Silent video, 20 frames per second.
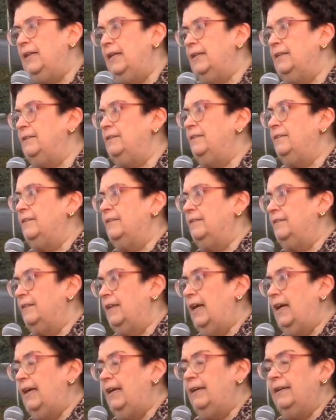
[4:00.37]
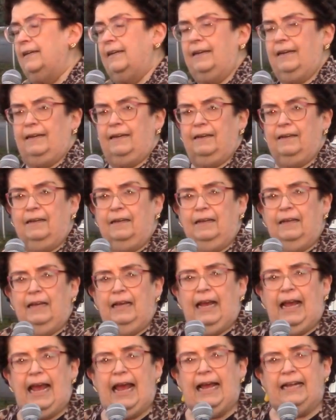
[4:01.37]
this society,
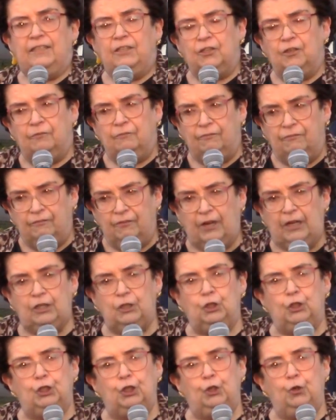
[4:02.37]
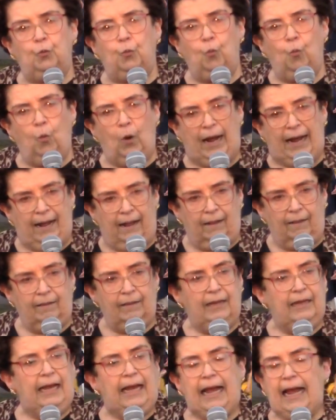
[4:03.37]
and to function well
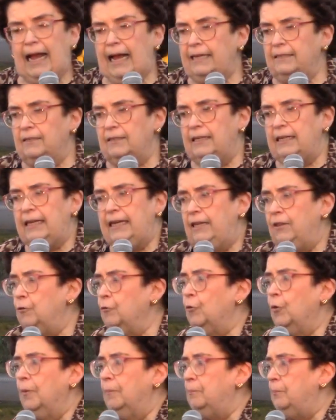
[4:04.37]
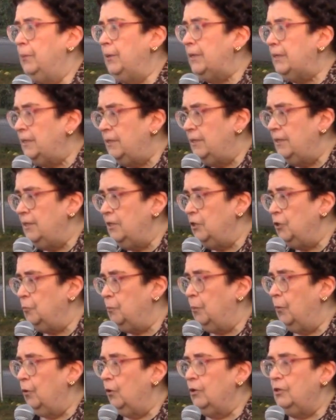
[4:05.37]
as either a business
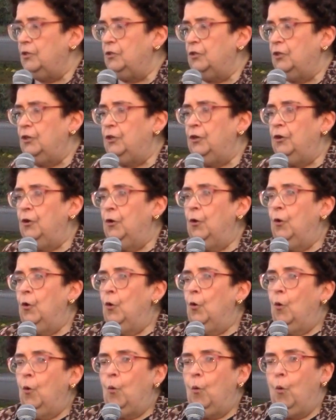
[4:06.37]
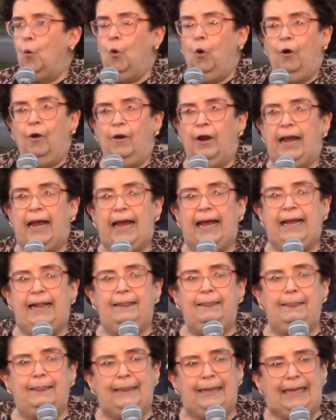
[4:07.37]
person or a
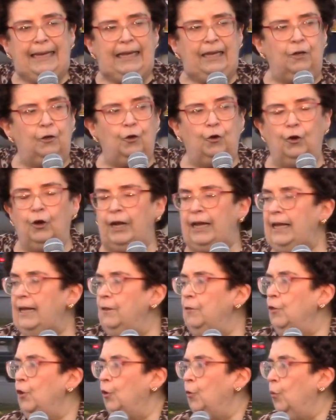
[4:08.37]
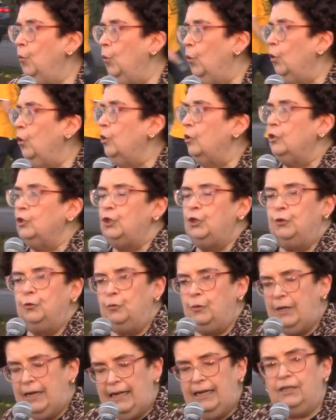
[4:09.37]
leader in the world. You
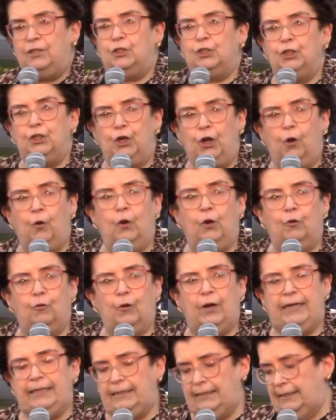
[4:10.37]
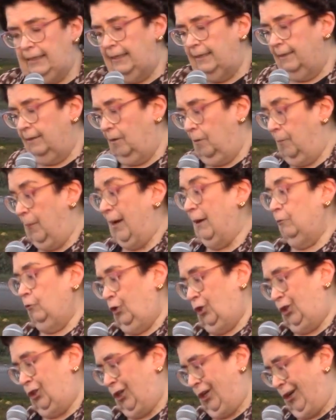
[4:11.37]
need to know a great deal
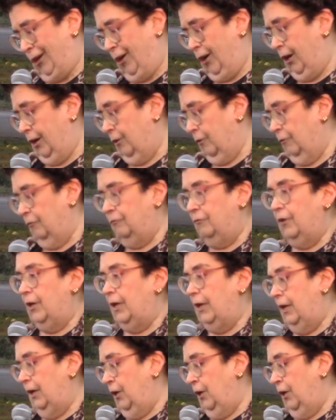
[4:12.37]
about geography.